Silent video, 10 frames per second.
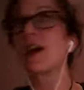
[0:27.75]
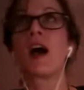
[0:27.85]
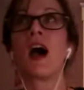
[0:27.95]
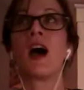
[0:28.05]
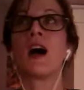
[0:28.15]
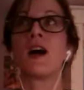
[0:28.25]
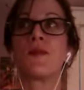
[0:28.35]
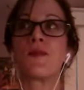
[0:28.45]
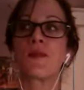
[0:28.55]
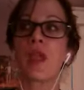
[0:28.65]

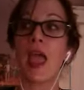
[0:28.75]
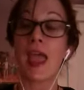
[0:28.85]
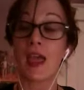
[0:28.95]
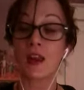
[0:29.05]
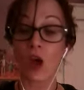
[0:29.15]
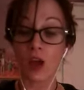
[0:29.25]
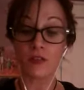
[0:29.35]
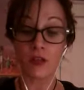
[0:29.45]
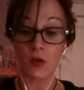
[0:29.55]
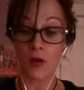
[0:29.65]
Um, and
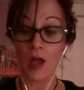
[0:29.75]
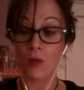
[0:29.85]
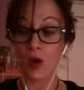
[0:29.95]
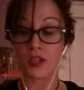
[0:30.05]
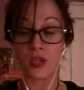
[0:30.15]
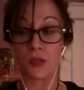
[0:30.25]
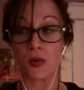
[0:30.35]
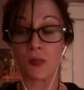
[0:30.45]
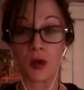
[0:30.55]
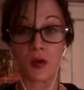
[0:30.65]
also, I want to
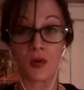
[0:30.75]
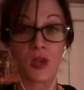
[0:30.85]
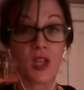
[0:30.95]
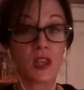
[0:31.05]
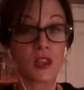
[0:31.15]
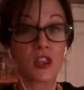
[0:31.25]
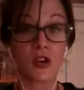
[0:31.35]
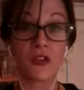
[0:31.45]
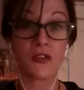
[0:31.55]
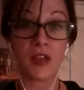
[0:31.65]
promote
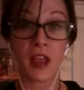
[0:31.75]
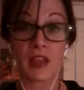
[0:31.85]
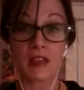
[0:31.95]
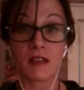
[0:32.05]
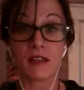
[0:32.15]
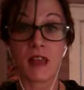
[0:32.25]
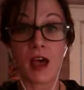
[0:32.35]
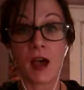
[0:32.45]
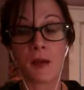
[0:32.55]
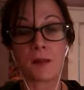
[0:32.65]
Thursday's
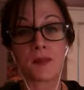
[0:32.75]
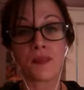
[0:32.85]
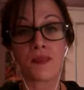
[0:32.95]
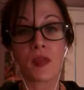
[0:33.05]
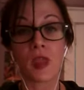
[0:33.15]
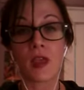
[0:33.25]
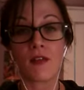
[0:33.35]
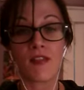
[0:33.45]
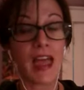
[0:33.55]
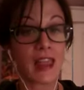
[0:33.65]
um,
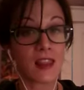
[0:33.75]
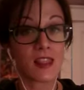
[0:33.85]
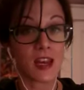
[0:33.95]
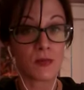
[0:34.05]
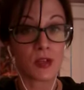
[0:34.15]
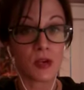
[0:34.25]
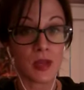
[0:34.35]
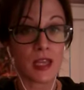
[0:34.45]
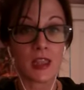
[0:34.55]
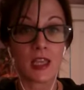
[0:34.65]
event that I'm
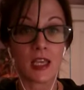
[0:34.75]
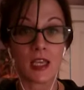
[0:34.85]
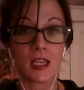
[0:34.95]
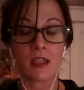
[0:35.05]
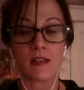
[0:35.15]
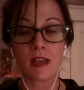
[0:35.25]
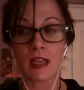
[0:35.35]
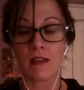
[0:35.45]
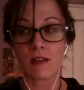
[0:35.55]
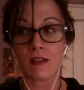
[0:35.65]
doing. The
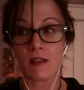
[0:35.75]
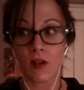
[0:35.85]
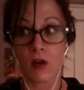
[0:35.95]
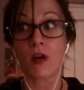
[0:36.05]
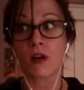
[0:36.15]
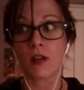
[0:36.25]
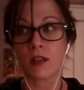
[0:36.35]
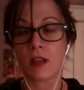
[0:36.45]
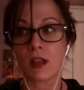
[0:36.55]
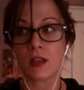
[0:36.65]
tickets or
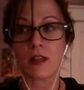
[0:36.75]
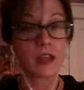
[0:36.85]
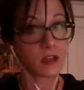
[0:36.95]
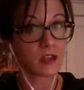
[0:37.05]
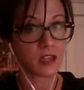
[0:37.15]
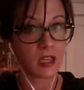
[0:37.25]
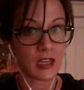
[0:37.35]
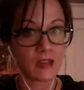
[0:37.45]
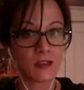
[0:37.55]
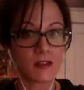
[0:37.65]
the link to
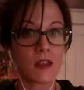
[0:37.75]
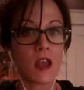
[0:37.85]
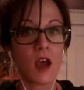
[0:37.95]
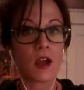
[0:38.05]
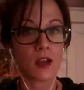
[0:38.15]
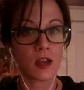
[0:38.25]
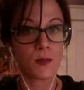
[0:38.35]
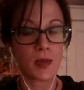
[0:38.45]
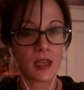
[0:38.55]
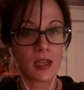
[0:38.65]
tickets are going to
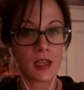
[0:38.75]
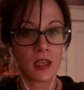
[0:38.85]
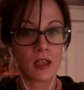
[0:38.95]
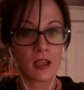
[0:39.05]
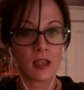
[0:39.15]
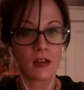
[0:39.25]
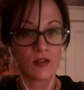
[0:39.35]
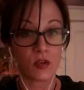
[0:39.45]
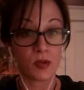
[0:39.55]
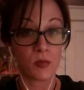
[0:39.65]
be in the
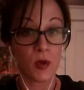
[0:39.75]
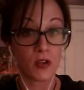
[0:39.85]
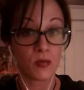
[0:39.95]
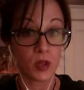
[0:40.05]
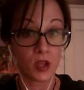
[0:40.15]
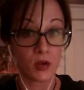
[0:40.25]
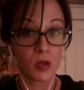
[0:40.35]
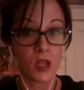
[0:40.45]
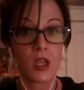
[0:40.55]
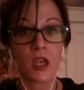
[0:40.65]
description box below.
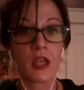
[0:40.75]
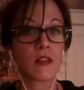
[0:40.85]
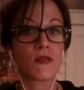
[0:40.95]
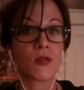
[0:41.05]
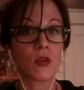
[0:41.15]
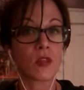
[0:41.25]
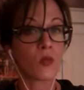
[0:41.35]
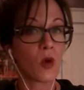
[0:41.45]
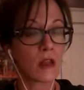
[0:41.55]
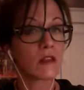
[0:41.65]
It's for the
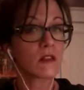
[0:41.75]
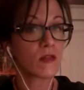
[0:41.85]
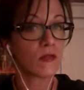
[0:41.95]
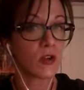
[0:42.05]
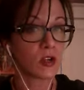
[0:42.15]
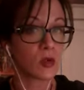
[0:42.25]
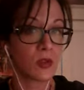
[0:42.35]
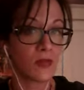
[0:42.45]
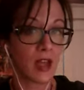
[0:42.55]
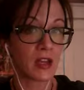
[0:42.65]
Once
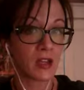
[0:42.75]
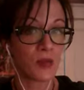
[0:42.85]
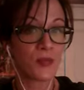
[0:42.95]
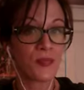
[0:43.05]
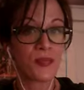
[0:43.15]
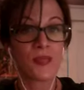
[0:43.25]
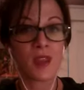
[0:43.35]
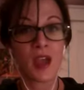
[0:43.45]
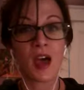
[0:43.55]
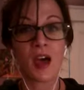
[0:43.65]
virtual venue.
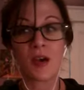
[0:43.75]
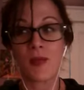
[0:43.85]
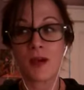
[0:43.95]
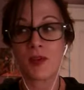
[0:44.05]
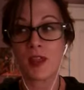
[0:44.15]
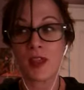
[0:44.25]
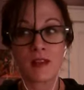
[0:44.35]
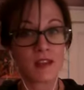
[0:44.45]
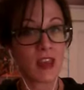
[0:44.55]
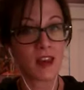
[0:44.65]
Um, I'm really
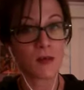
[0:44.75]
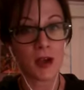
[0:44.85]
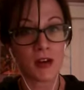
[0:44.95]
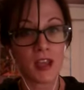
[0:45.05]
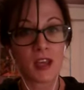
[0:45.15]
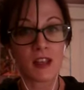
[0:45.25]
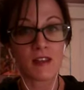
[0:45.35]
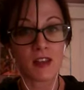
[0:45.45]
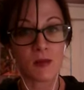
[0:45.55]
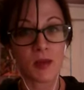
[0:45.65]
excited about it, and it's
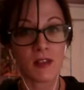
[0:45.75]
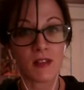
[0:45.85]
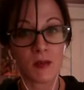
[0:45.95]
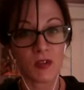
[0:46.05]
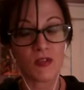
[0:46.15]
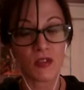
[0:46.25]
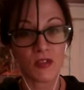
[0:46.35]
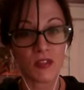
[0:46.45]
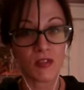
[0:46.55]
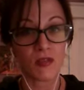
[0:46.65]
going to be a summer
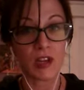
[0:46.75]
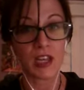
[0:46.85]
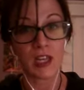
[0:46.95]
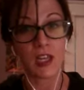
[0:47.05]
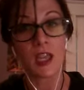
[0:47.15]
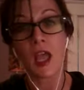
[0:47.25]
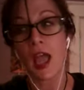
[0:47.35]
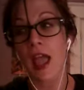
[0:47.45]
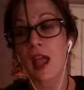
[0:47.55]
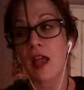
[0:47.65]
solstice reading.
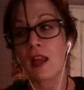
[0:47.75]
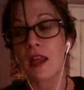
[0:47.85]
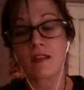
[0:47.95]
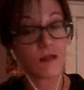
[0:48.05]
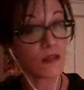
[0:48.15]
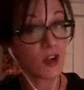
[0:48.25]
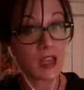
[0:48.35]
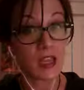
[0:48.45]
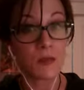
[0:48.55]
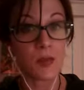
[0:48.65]
And it's
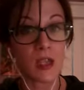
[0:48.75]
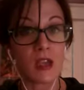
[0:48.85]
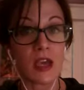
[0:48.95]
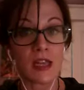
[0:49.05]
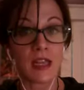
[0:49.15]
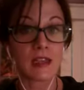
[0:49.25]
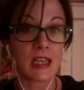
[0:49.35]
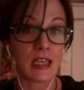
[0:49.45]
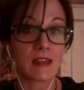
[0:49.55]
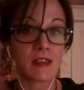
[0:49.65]
free, but you got to get
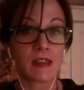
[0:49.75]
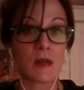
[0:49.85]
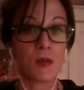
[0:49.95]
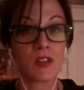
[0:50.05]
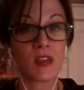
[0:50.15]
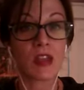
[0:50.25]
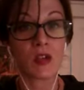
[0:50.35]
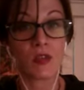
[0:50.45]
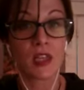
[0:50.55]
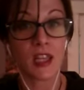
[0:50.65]
tickets, and then we'll send
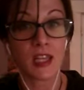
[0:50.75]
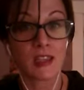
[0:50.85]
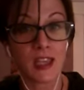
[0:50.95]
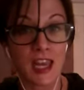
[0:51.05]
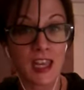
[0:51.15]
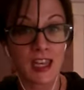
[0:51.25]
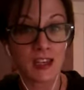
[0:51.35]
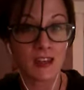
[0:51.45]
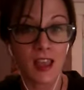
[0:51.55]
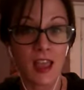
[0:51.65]
you the link to get
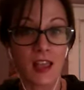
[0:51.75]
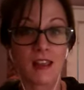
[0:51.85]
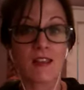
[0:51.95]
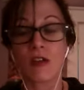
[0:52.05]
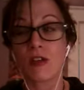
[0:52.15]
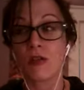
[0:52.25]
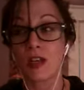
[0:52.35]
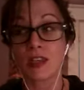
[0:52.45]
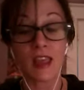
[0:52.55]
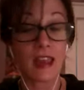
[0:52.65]
in. And so you
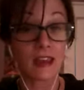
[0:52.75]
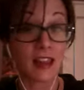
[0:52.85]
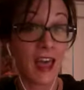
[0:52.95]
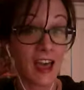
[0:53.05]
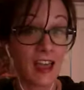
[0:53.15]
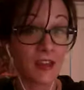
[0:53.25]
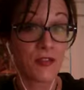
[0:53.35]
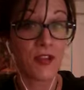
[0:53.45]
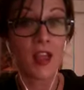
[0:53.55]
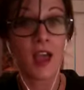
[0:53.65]
can attend it
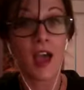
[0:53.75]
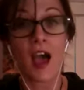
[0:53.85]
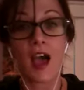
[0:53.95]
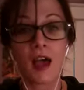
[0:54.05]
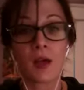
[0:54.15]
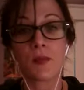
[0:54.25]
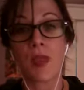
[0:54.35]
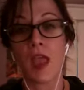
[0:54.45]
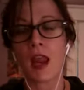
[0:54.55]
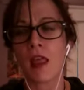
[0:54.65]
live. Um,
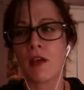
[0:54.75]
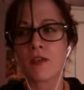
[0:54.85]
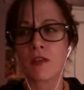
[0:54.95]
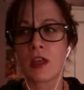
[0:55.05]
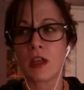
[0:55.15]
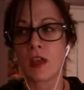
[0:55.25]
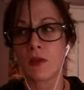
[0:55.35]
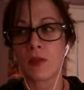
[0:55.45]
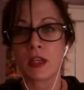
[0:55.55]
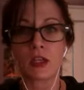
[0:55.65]
and I also think
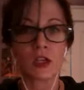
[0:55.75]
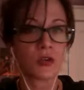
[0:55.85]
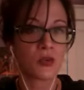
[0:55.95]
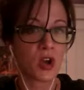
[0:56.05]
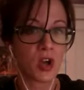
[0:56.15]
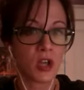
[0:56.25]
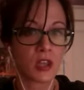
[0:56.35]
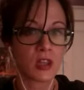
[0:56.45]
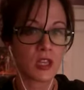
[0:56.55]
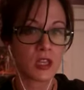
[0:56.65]
it'll be shown
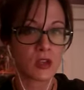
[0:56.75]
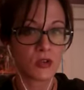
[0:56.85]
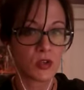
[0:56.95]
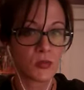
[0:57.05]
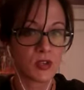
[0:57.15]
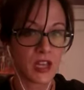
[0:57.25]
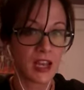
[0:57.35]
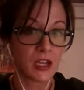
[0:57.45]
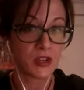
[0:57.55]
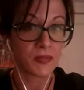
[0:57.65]
on the YouTube
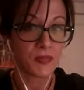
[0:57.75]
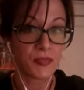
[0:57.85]
channel